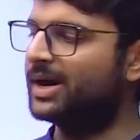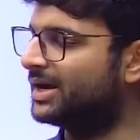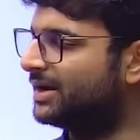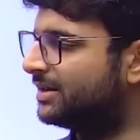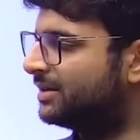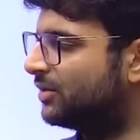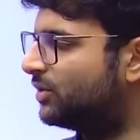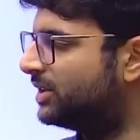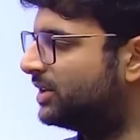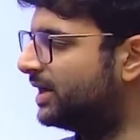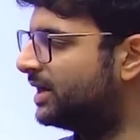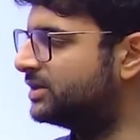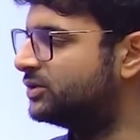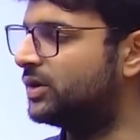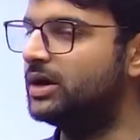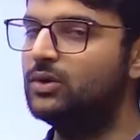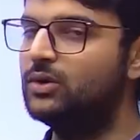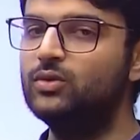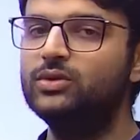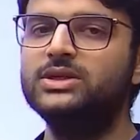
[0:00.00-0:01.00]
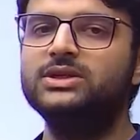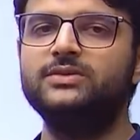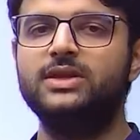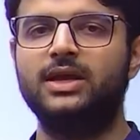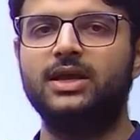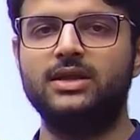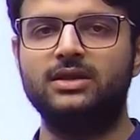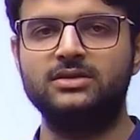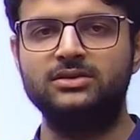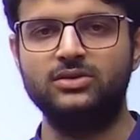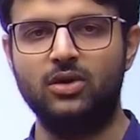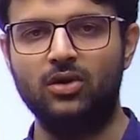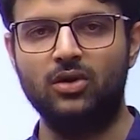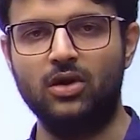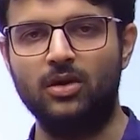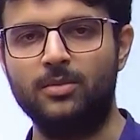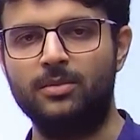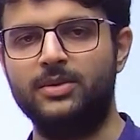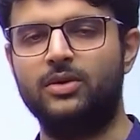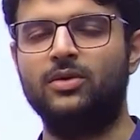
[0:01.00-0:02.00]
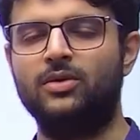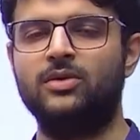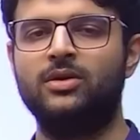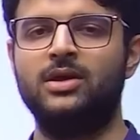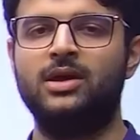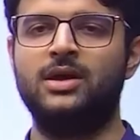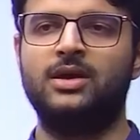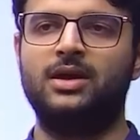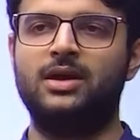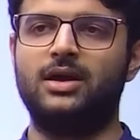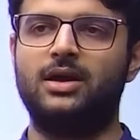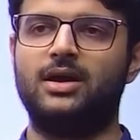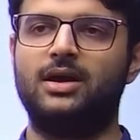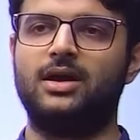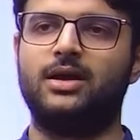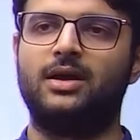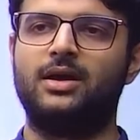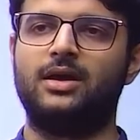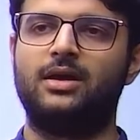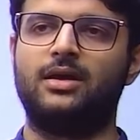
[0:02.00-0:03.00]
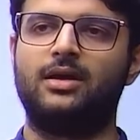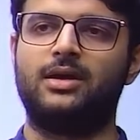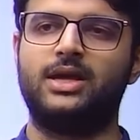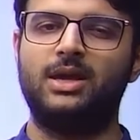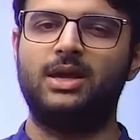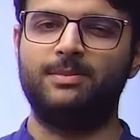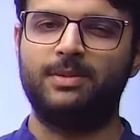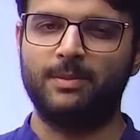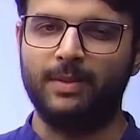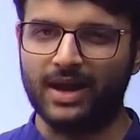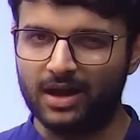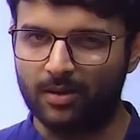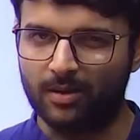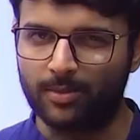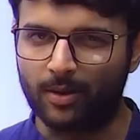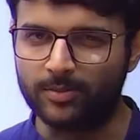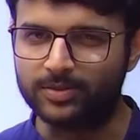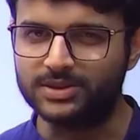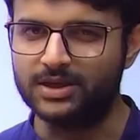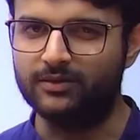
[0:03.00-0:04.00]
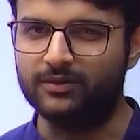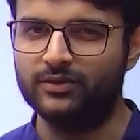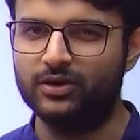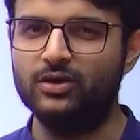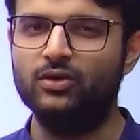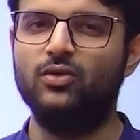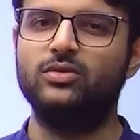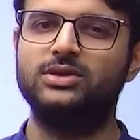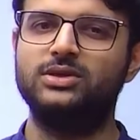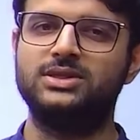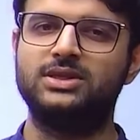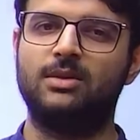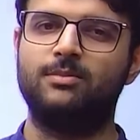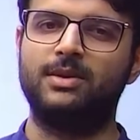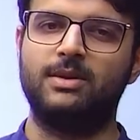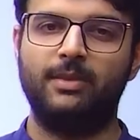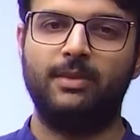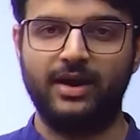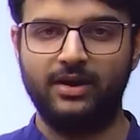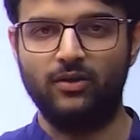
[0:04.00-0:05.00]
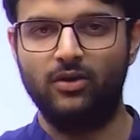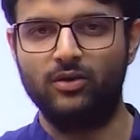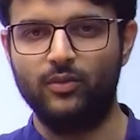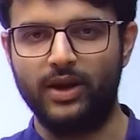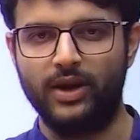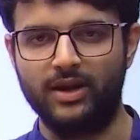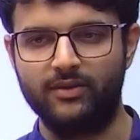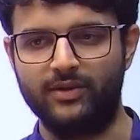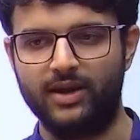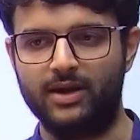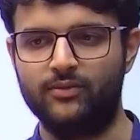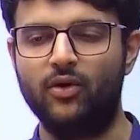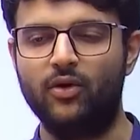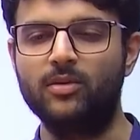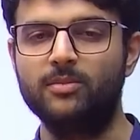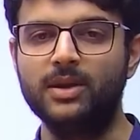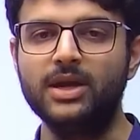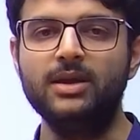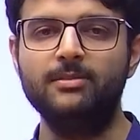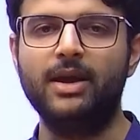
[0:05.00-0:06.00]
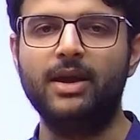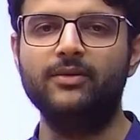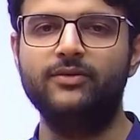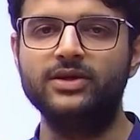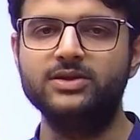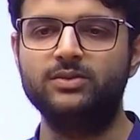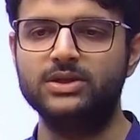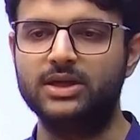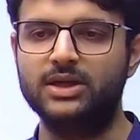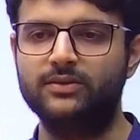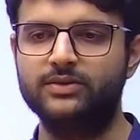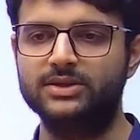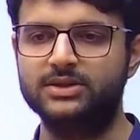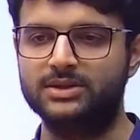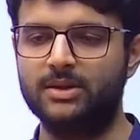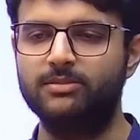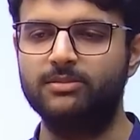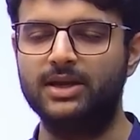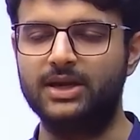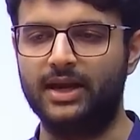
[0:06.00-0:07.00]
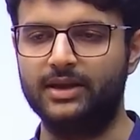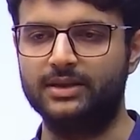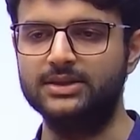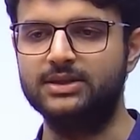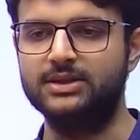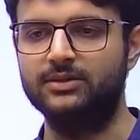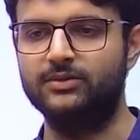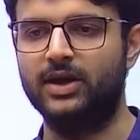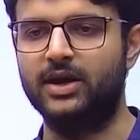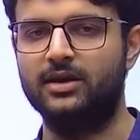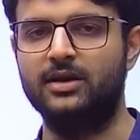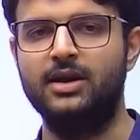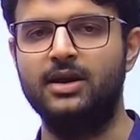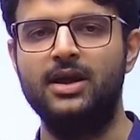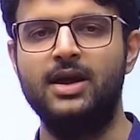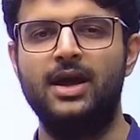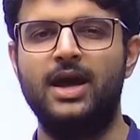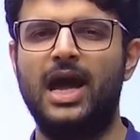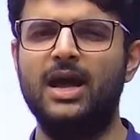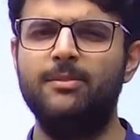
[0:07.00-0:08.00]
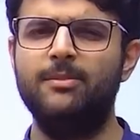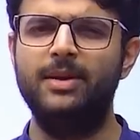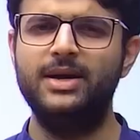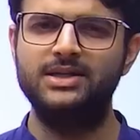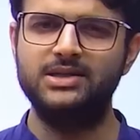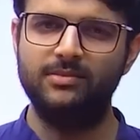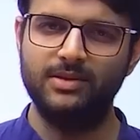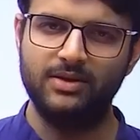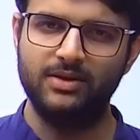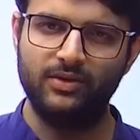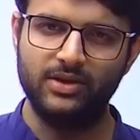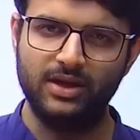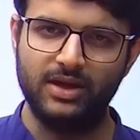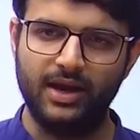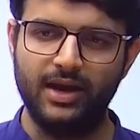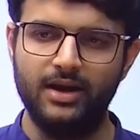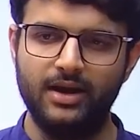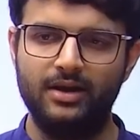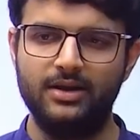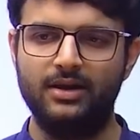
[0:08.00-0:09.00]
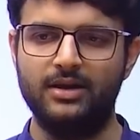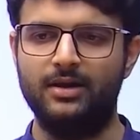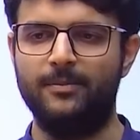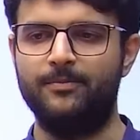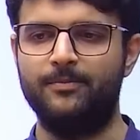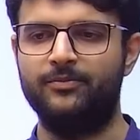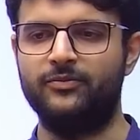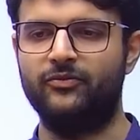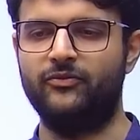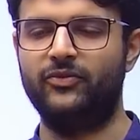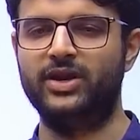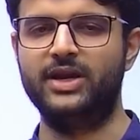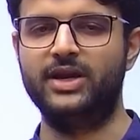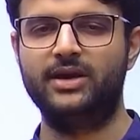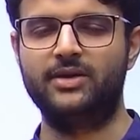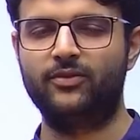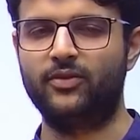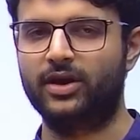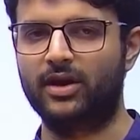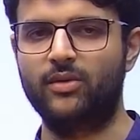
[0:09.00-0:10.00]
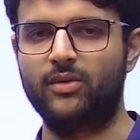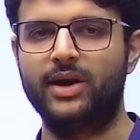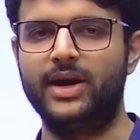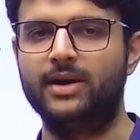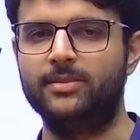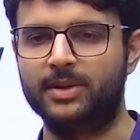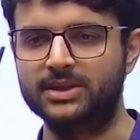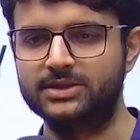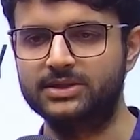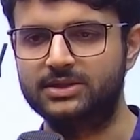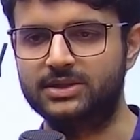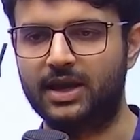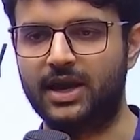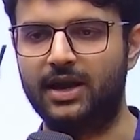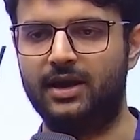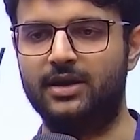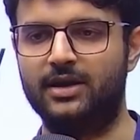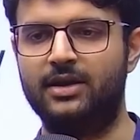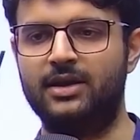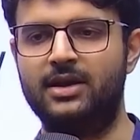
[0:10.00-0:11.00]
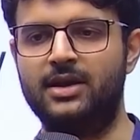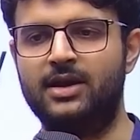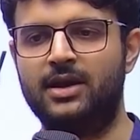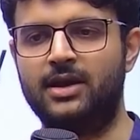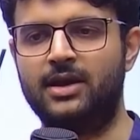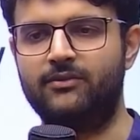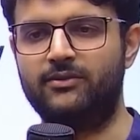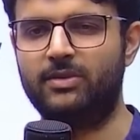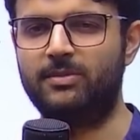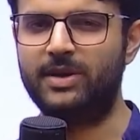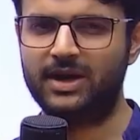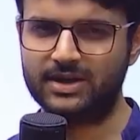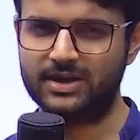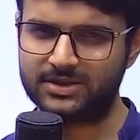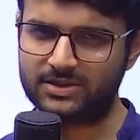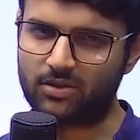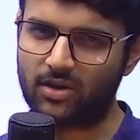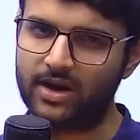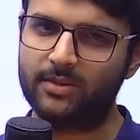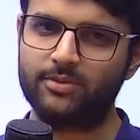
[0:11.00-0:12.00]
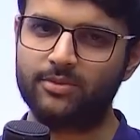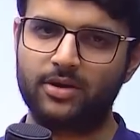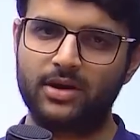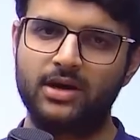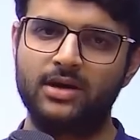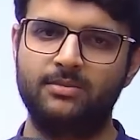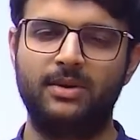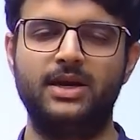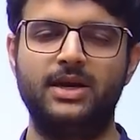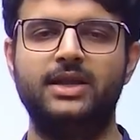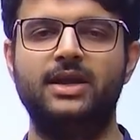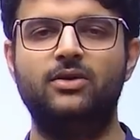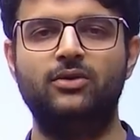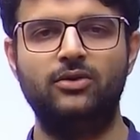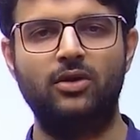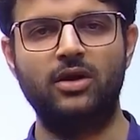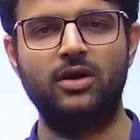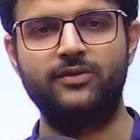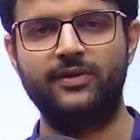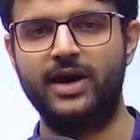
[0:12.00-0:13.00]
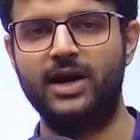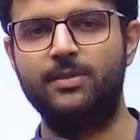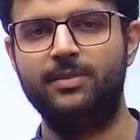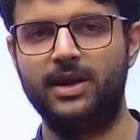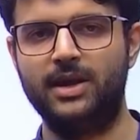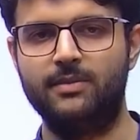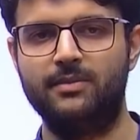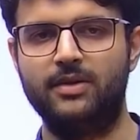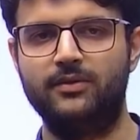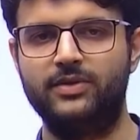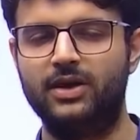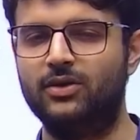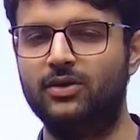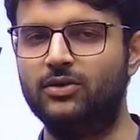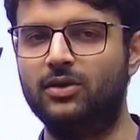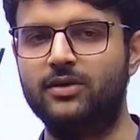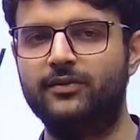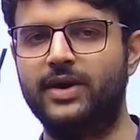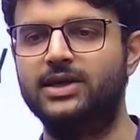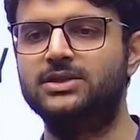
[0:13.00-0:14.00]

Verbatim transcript: But the good thing is you can do this with another job, you know. Uh, keep a backup option if you know this company might not go anywhere. For me, my first project was something like this, where I built something for the client. Um, we did it for around eight months, and we built a solid product, but they could not find PMF. They could